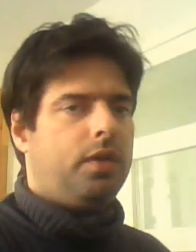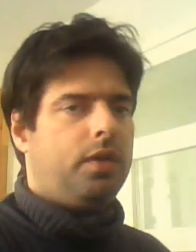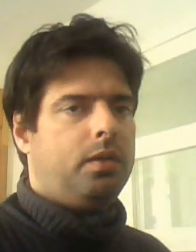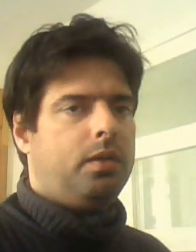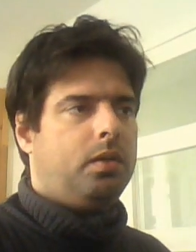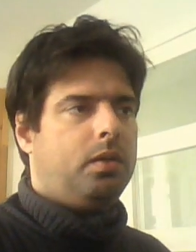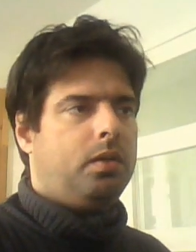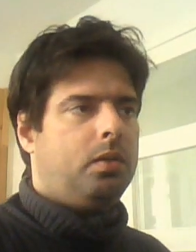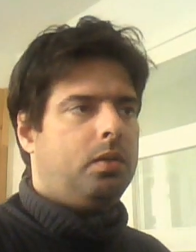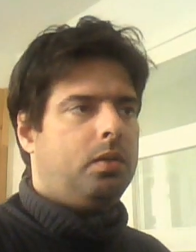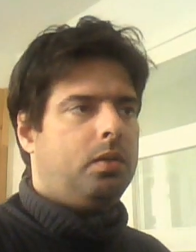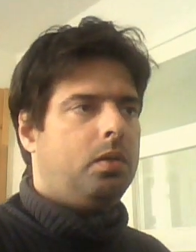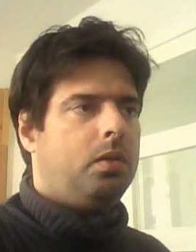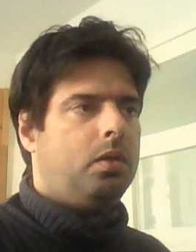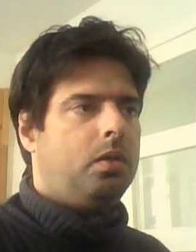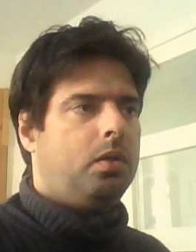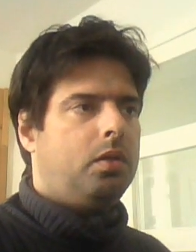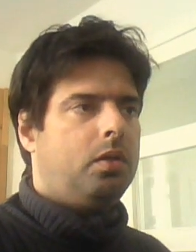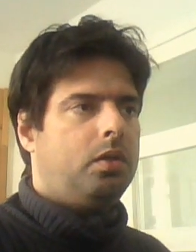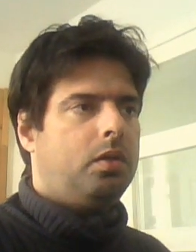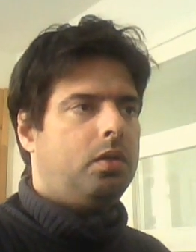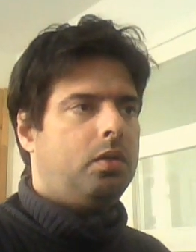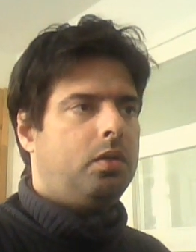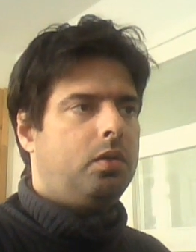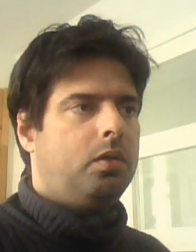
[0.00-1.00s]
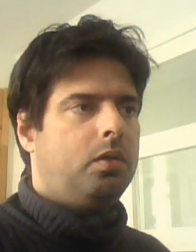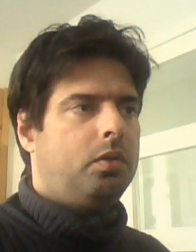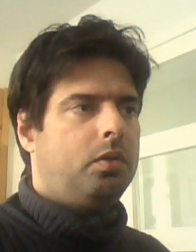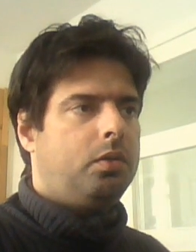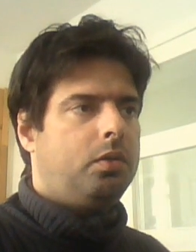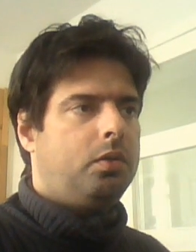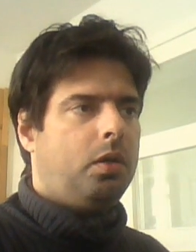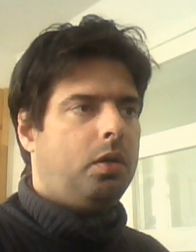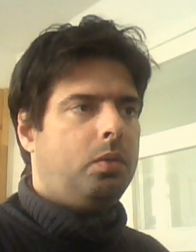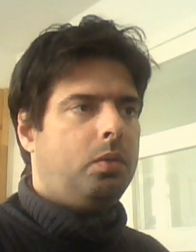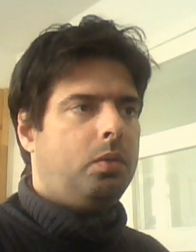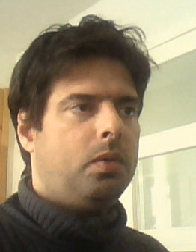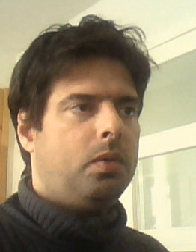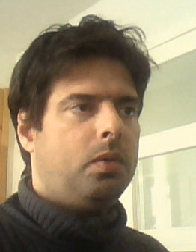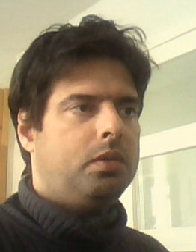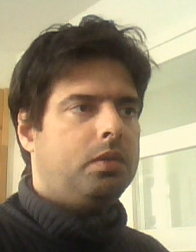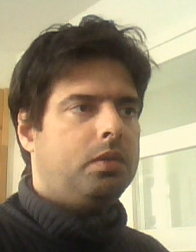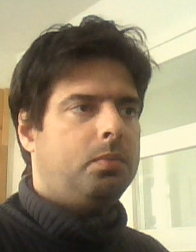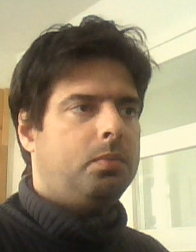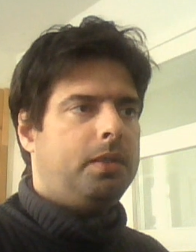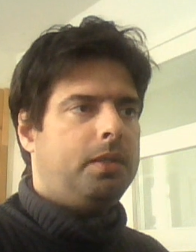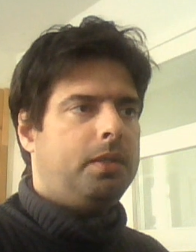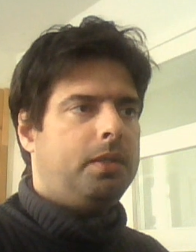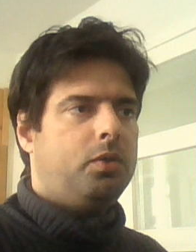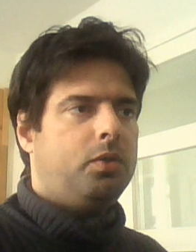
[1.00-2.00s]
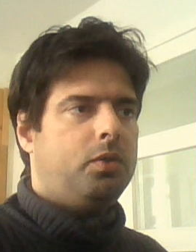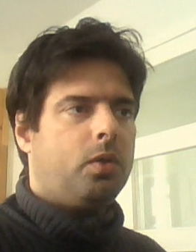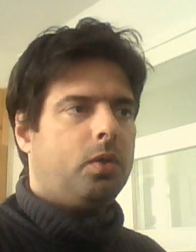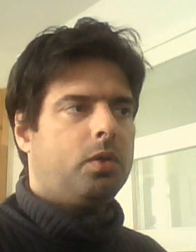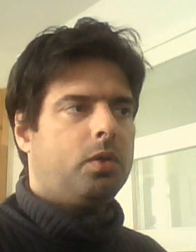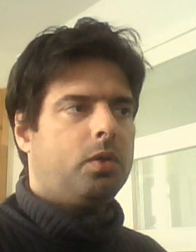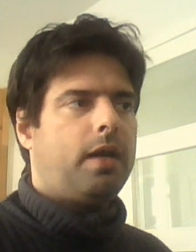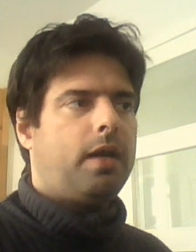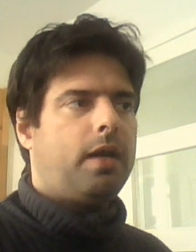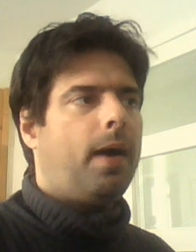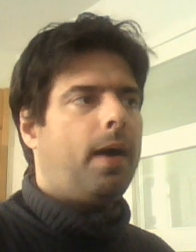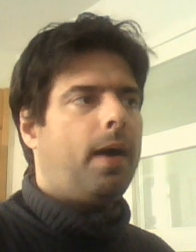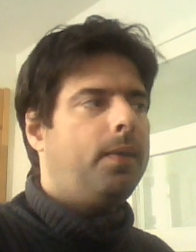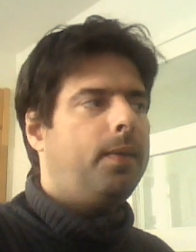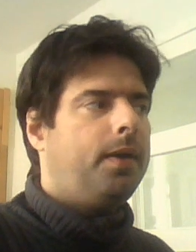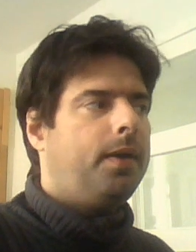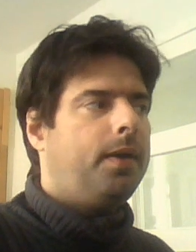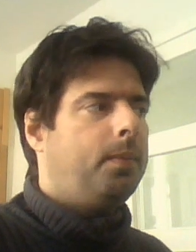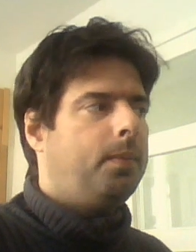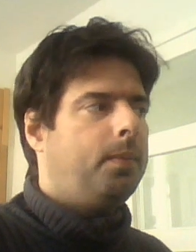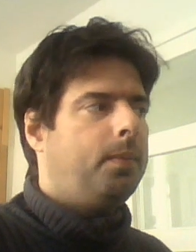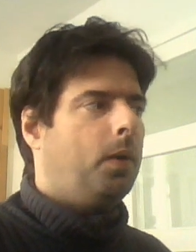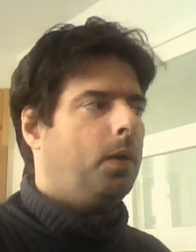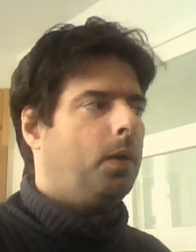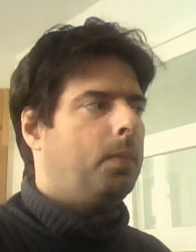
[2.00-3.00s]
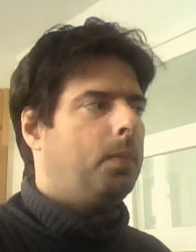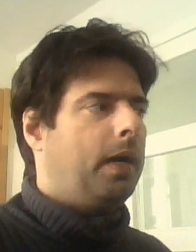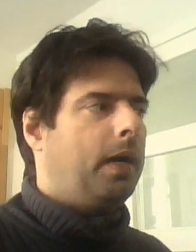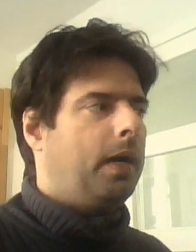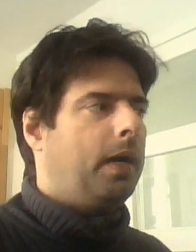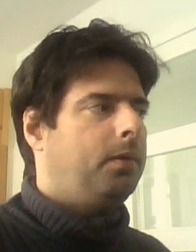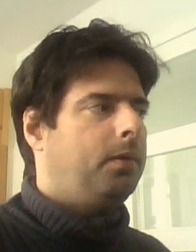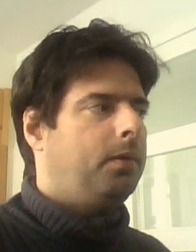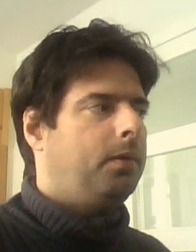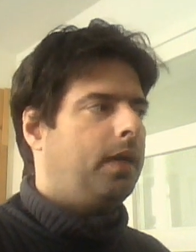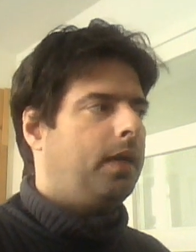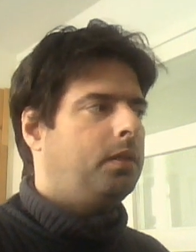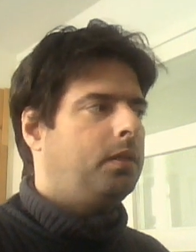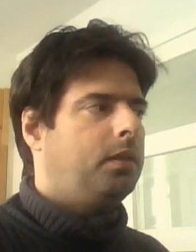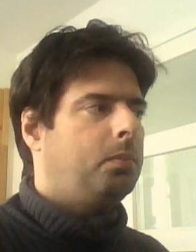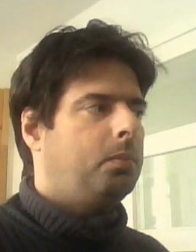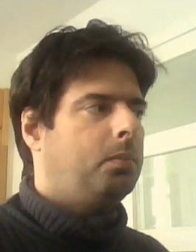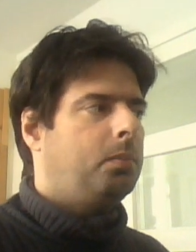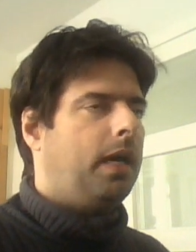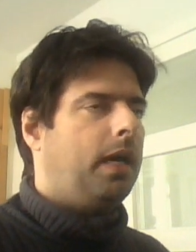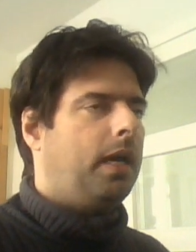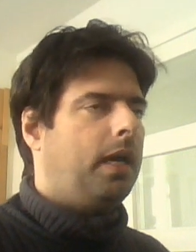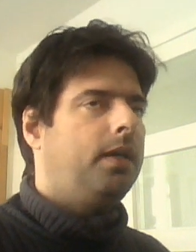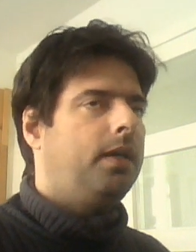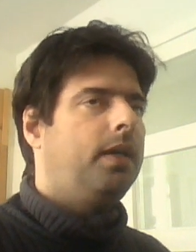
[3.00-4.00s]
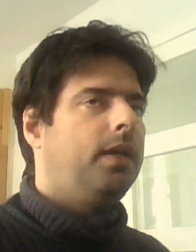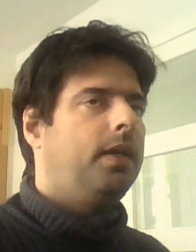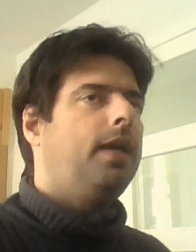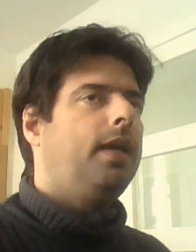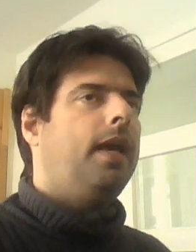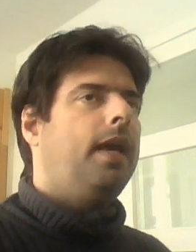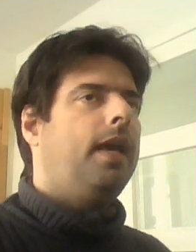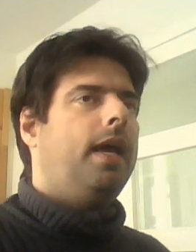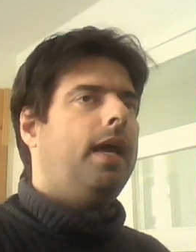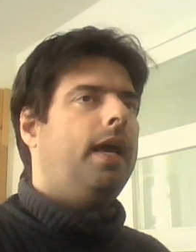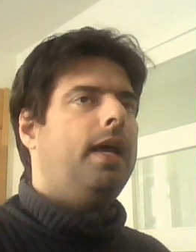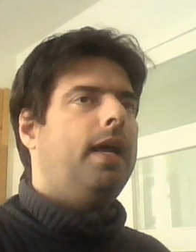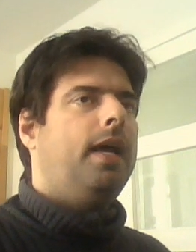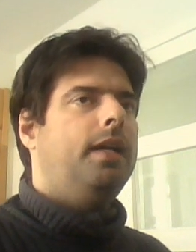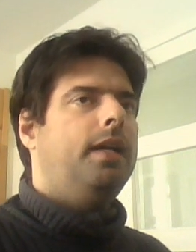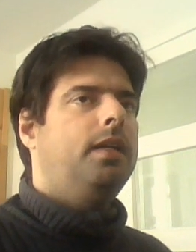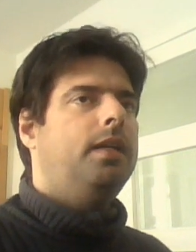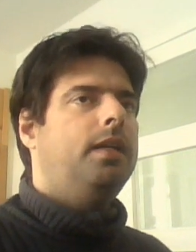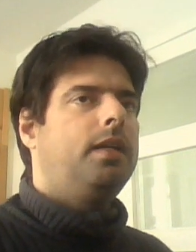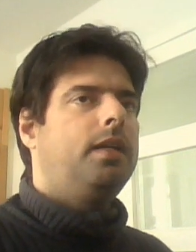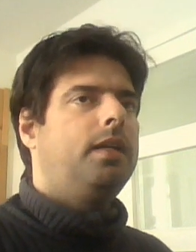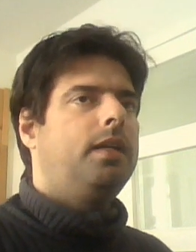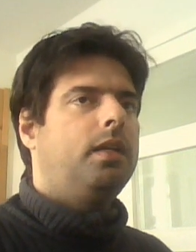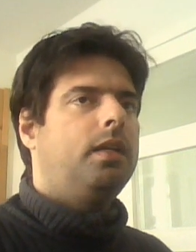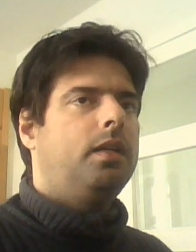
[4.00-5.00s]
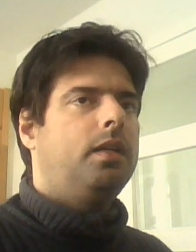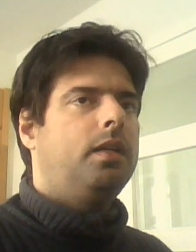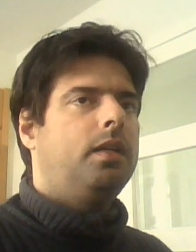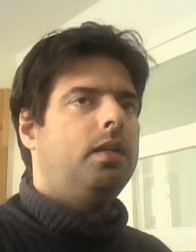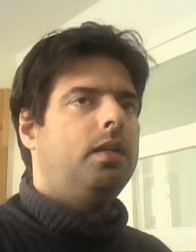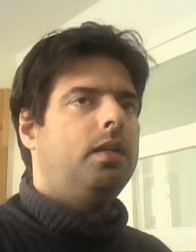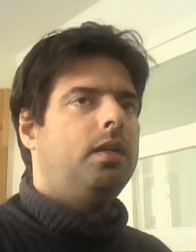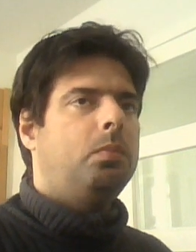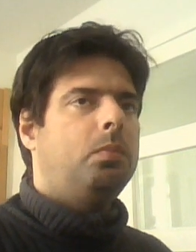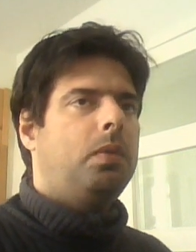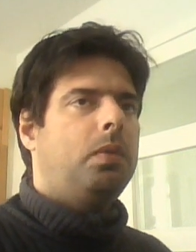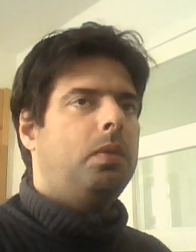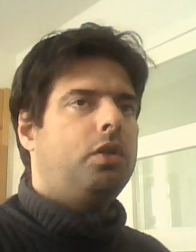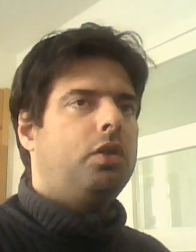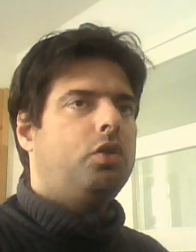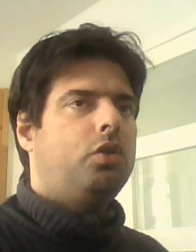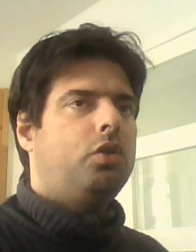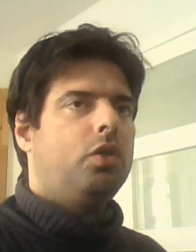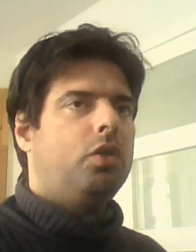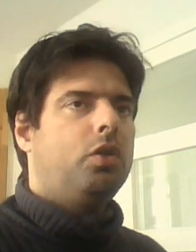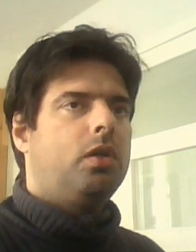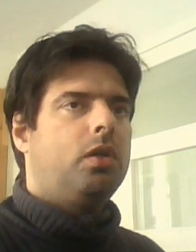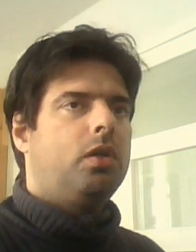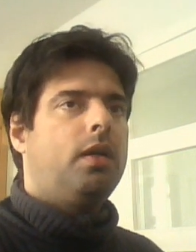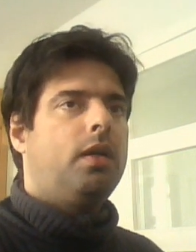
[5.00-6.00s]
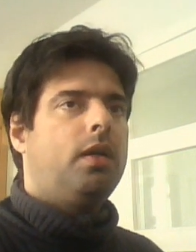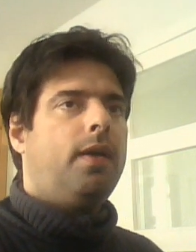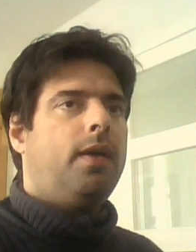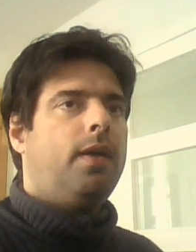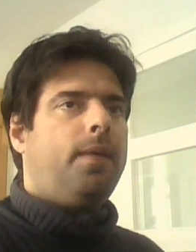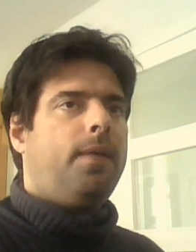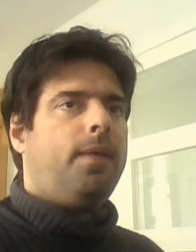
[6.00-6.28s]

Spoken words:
and don't want to be talked down anymore by Daniel Bryan and make sure